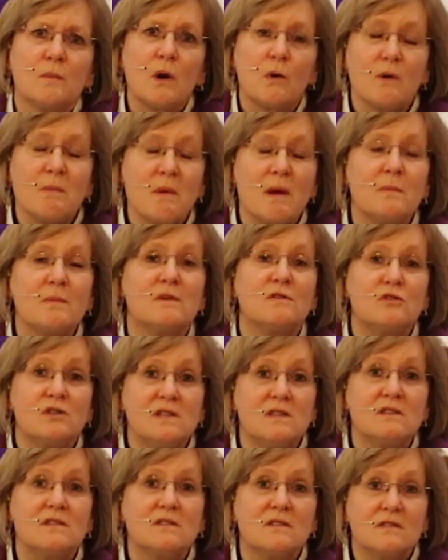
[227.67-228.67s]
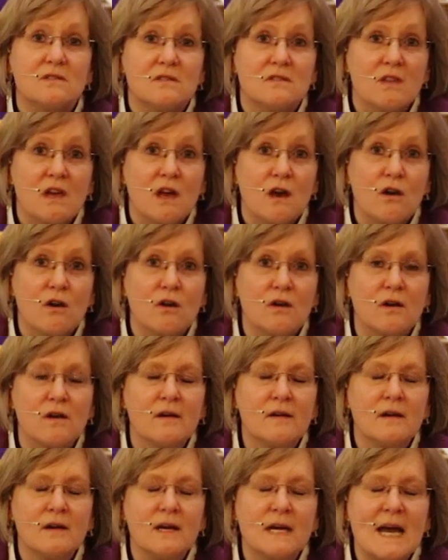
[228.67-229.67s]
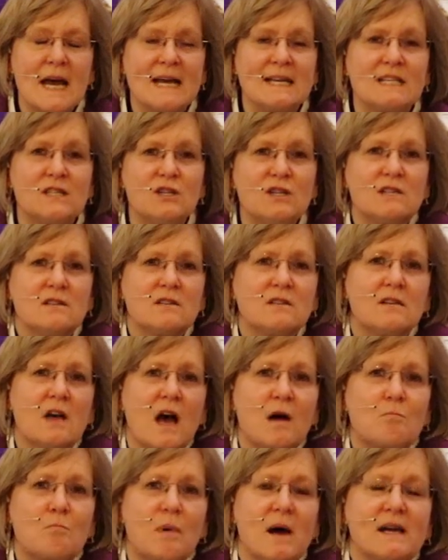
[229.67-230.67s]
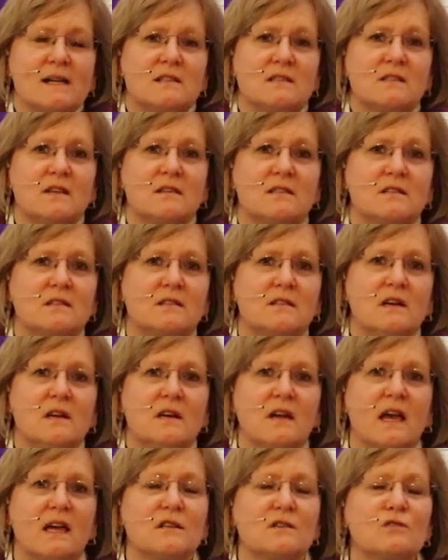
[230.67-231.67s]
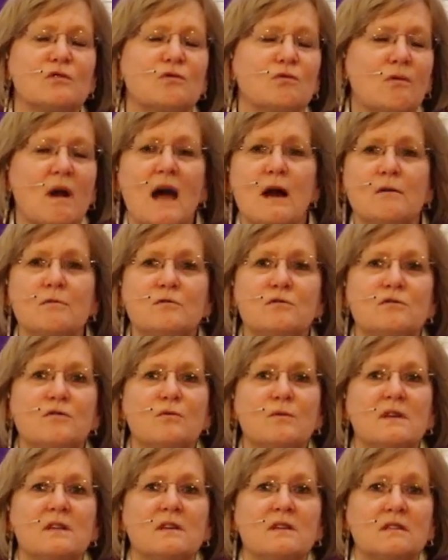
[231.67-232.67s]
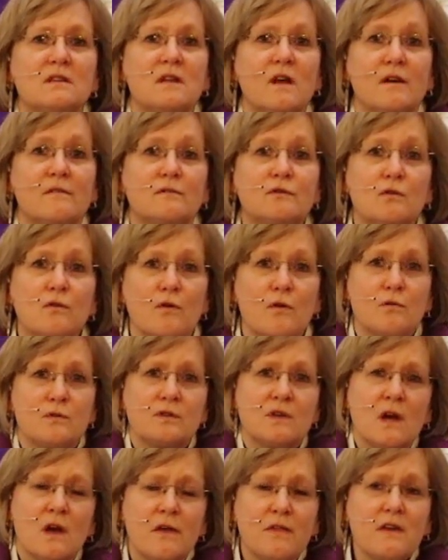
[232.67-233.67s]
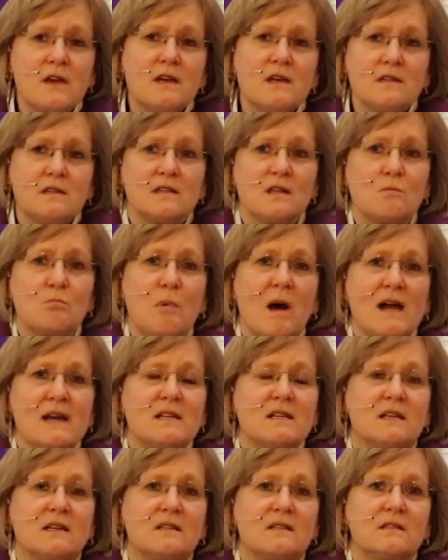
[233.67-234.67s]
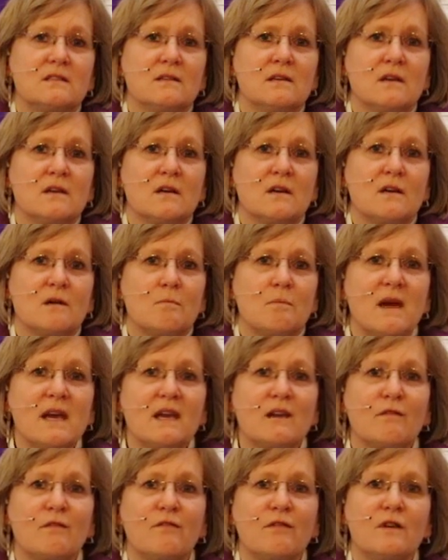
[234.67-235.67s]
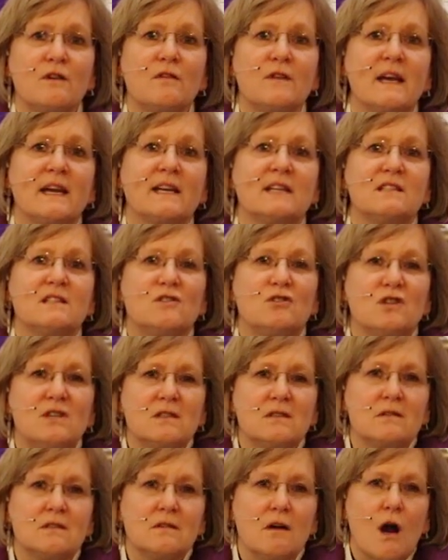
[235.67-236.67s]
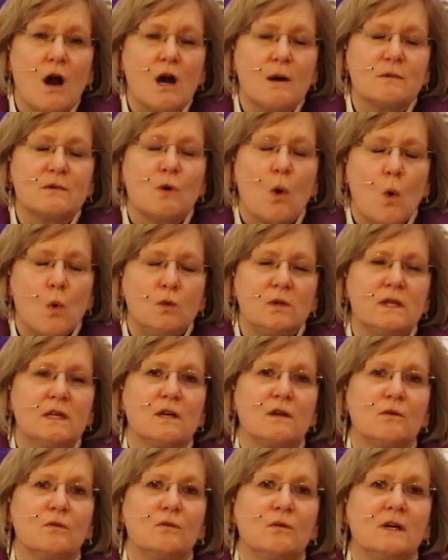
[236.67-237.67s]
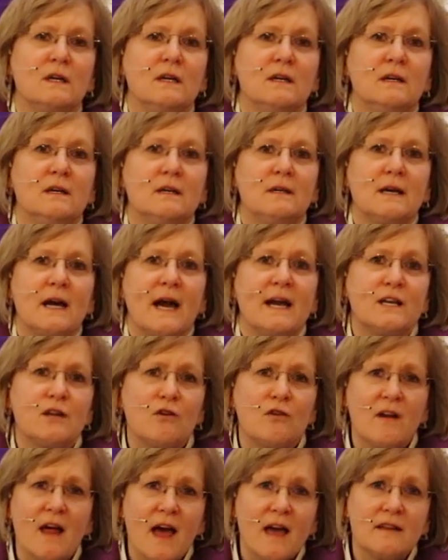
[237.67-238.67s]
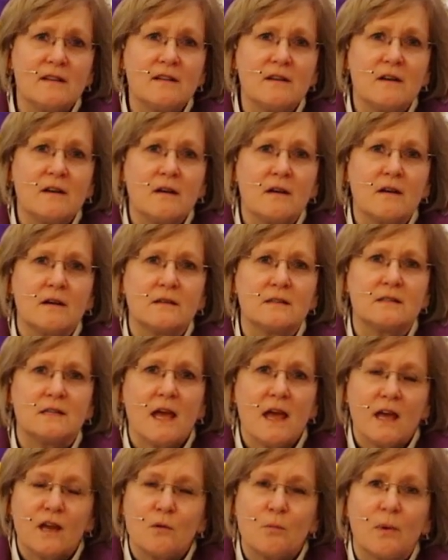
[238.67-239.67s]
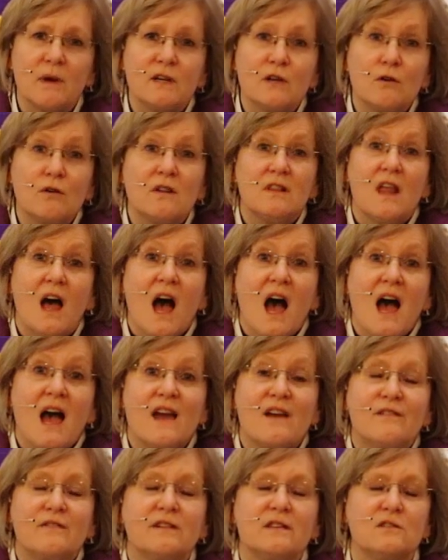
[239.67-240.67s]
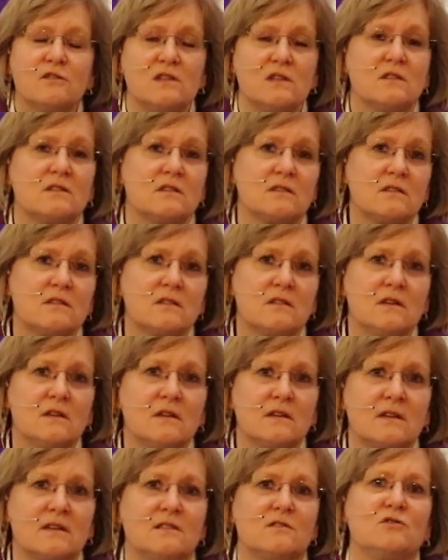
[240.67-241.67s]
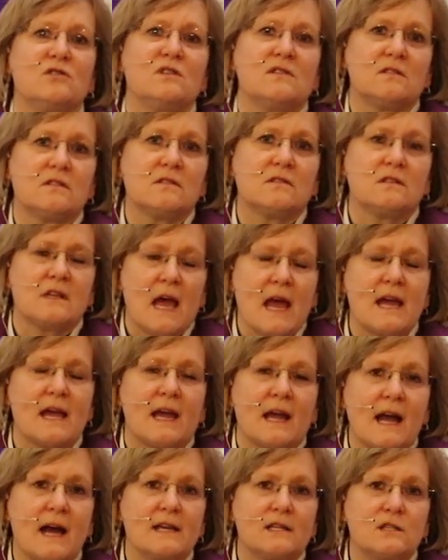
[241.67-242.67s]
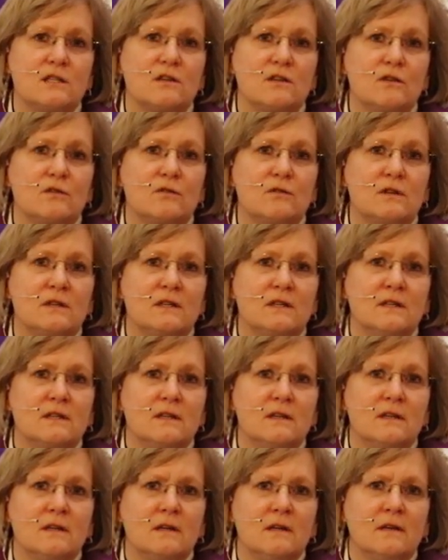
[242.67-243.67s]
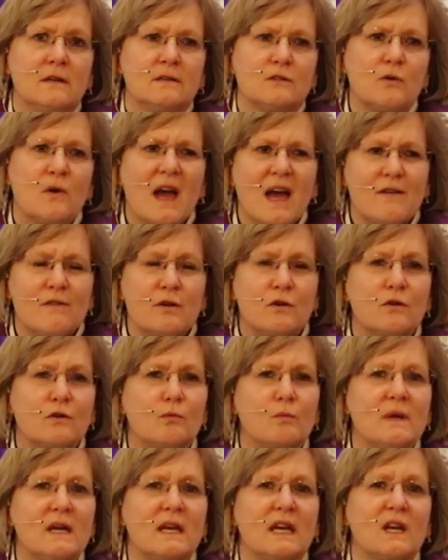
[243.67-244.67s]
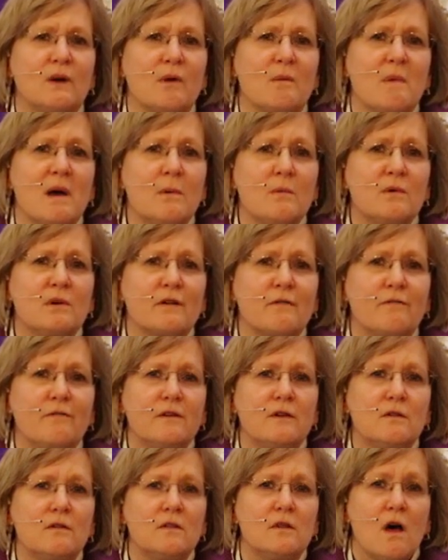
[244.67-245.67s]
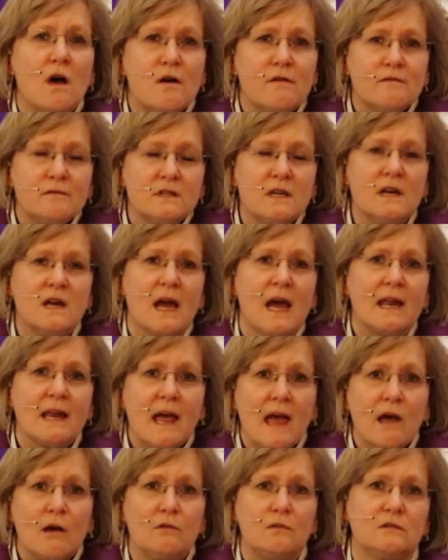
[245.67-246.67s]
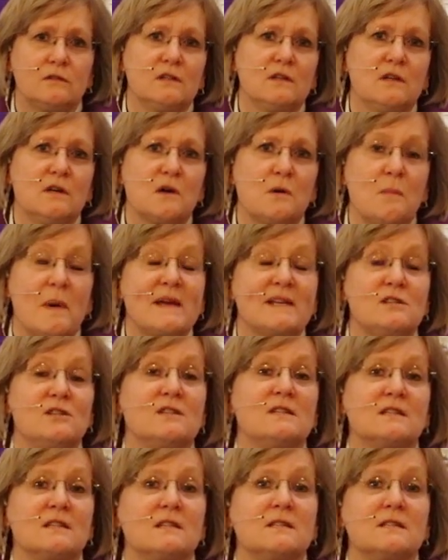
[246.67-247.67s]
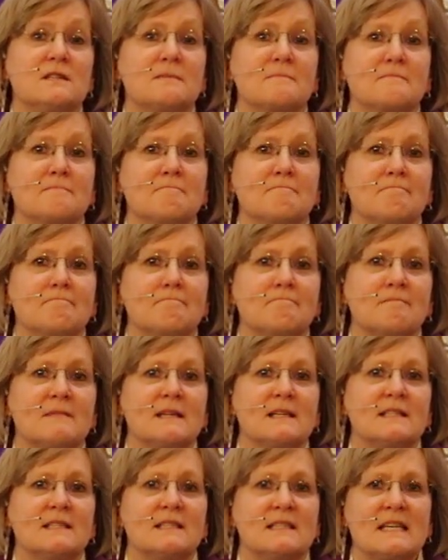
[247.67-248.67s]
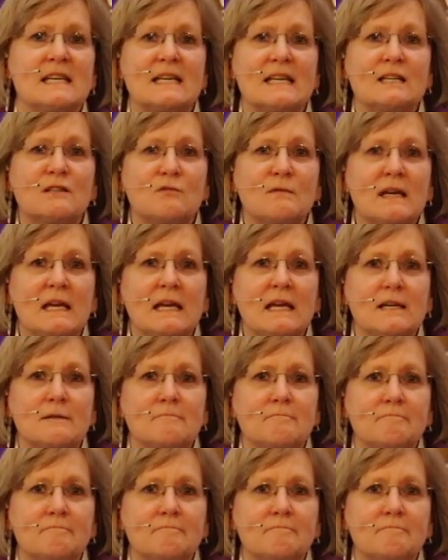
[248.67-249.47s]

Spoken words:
But remember, Jesus is there, and Jesus unbinds us and surrounds you with his love. So those things that bind us, make it feel like it's Jesus' arms holding you, and you're not dead, but alive in Jesus, because Jesus is hanging on to you. So have a good week, and remember to feel loved and held by Jesus. See you next week.